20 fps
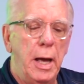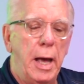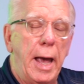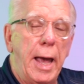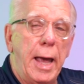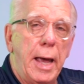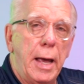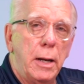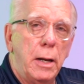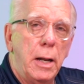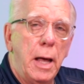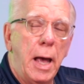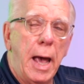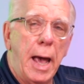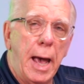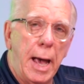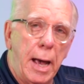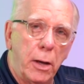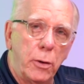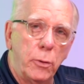and
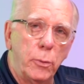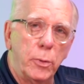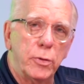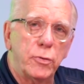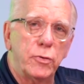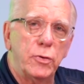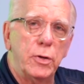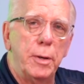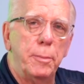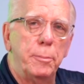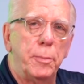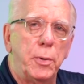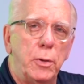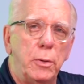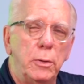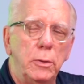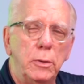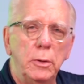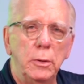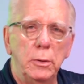how to
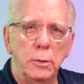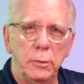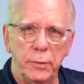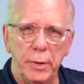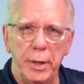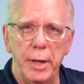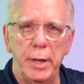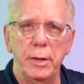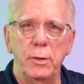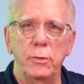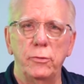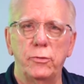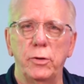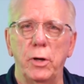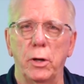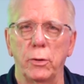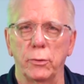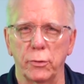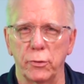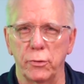assemble the
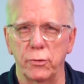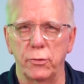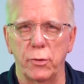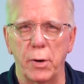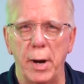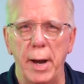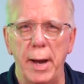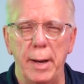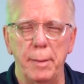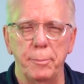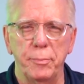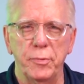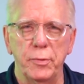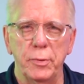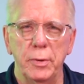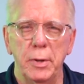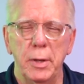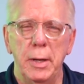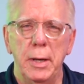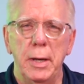shoulder
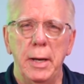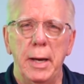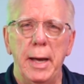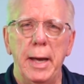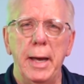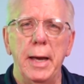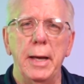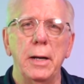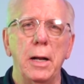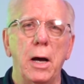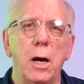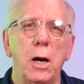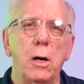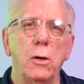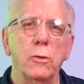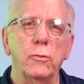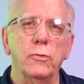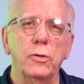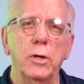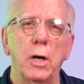straps. And
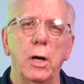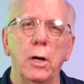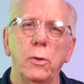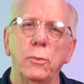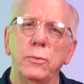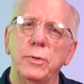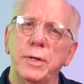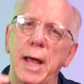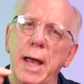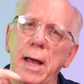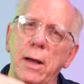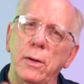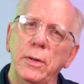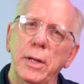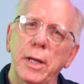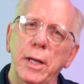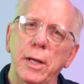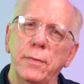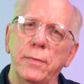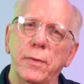also down
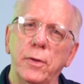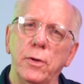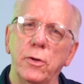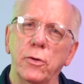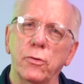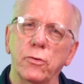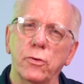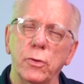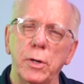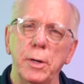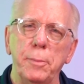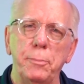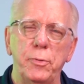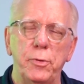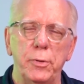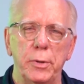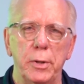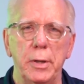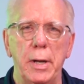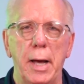in the
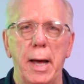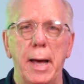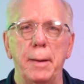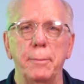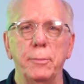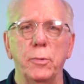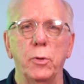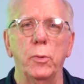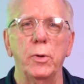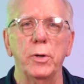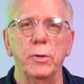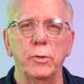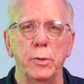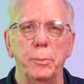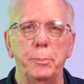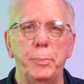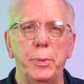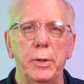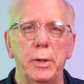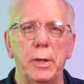description, I'm going to
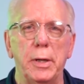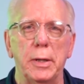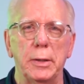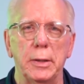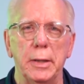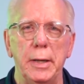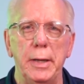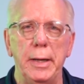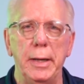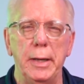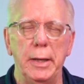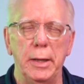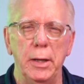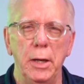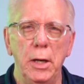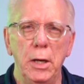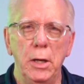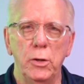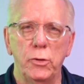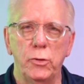put a link
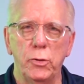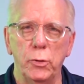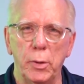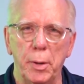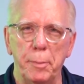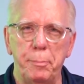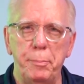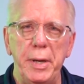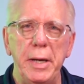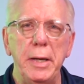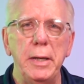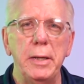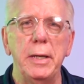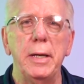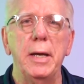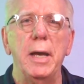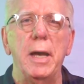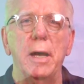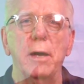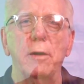to a
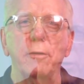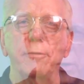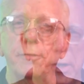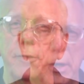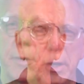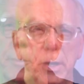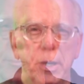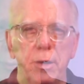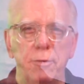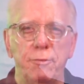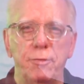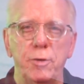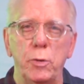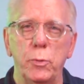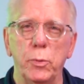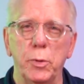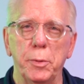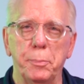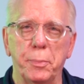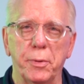PDF if you
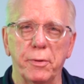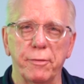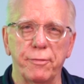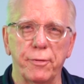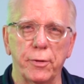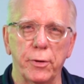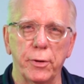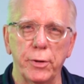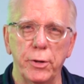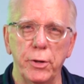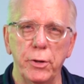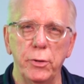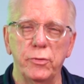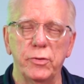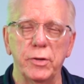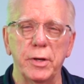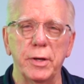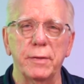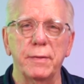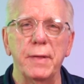would prefer
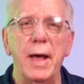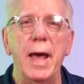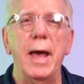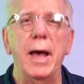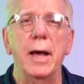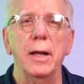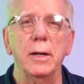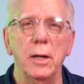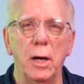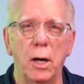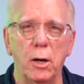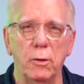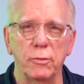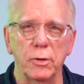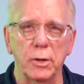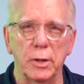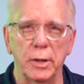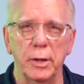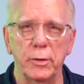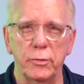using that
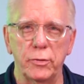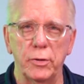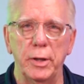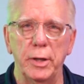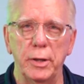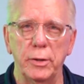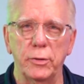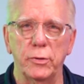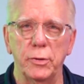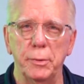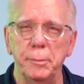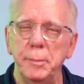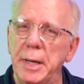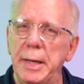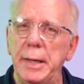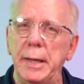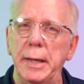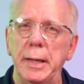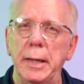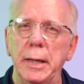over listening to
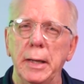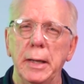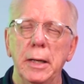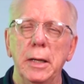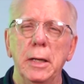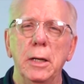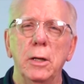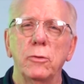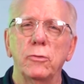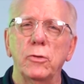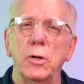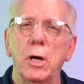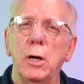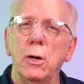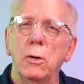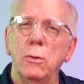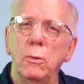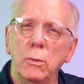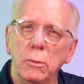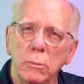me.
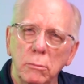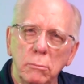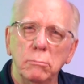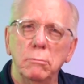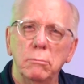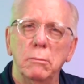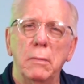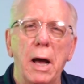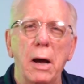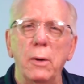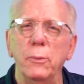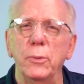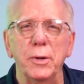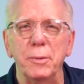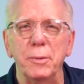So I